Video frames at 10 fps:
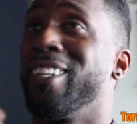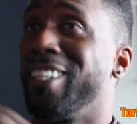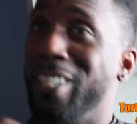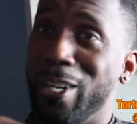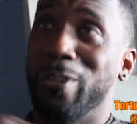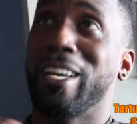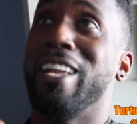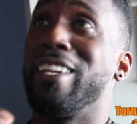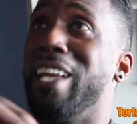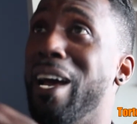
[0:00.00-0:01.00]
you know, kind
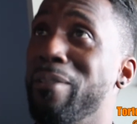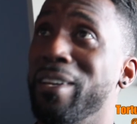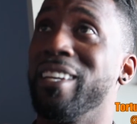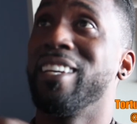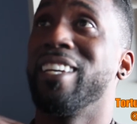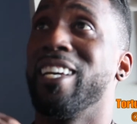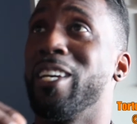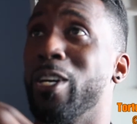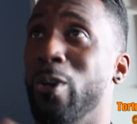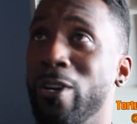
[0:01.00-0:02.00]
of diving
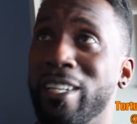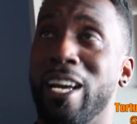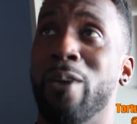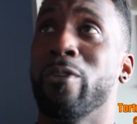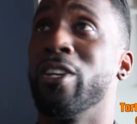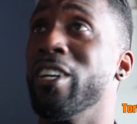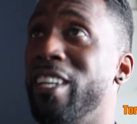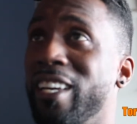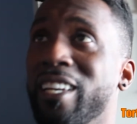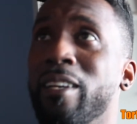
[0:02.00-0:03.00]
and going downward,
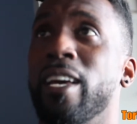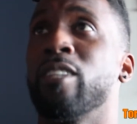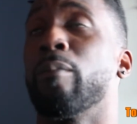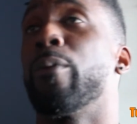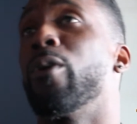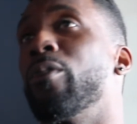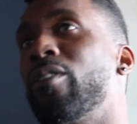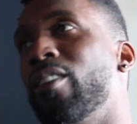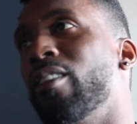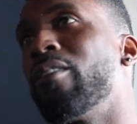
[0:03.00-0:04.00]
hooking, as
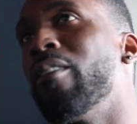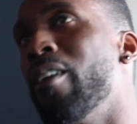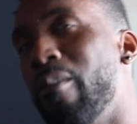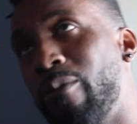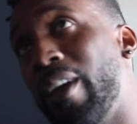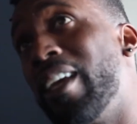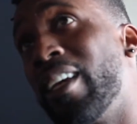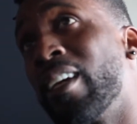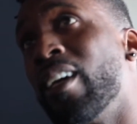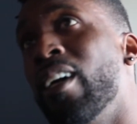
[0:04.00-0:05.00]
opposed to
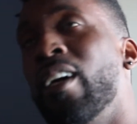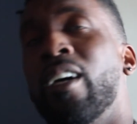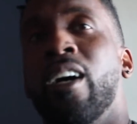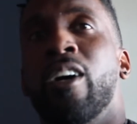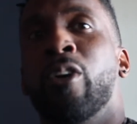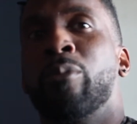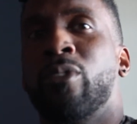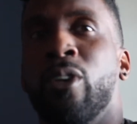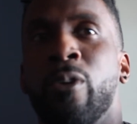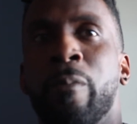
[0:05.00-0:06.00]
fading. He's
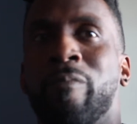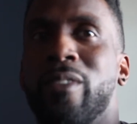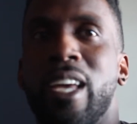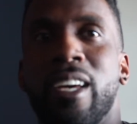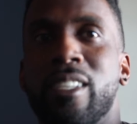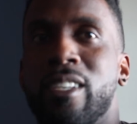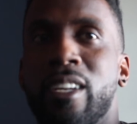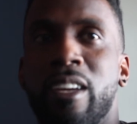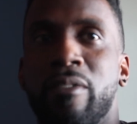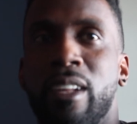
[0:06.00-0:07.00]
going to
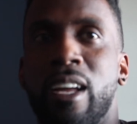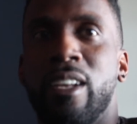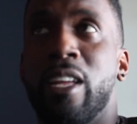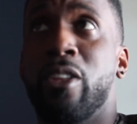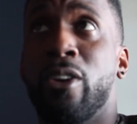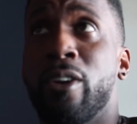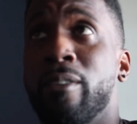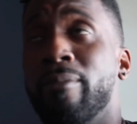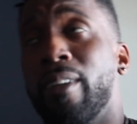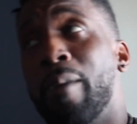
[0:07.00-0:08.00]
have a lot of that to learn.
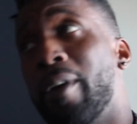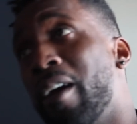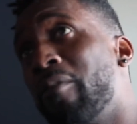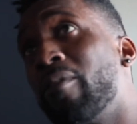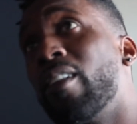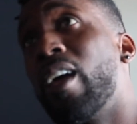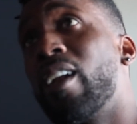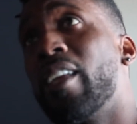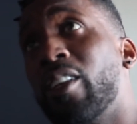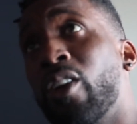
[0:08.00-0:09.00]
I'm going to have a lot
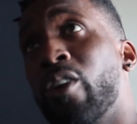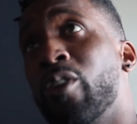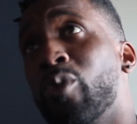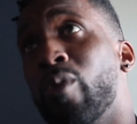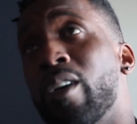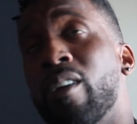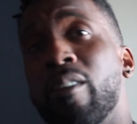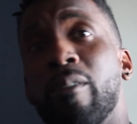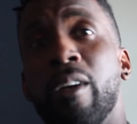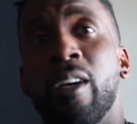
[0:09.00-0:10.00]
of that to learn as well.
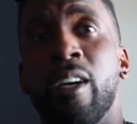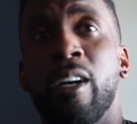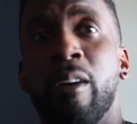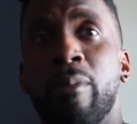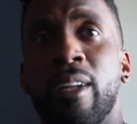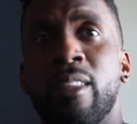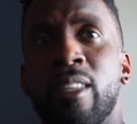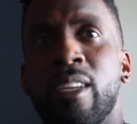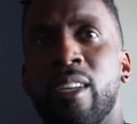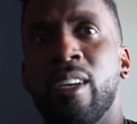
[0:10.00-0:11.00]
But I
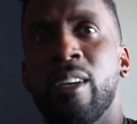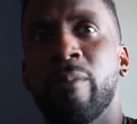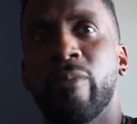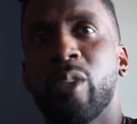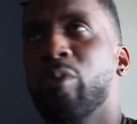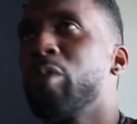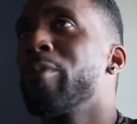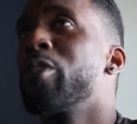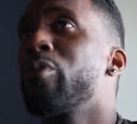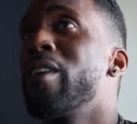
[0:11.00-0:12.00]
think that's what
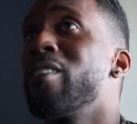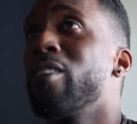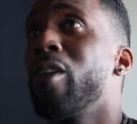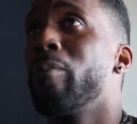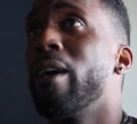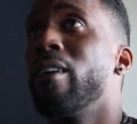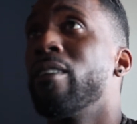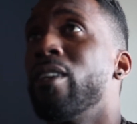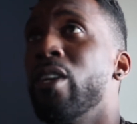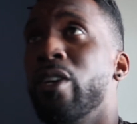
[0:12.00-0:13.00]
spring training is all about.
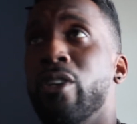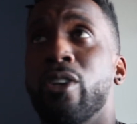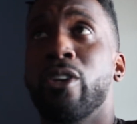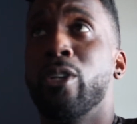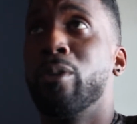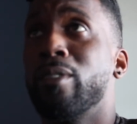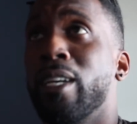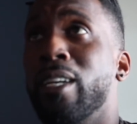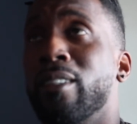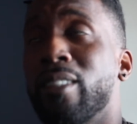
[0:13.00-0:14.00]
You learn those
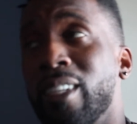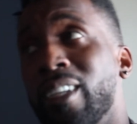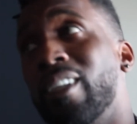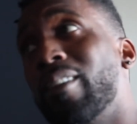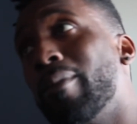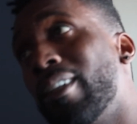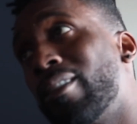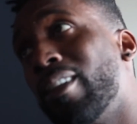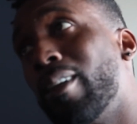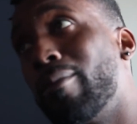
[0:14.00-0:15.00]
things, mess
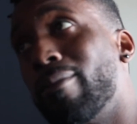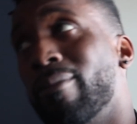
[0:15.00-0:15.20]
up.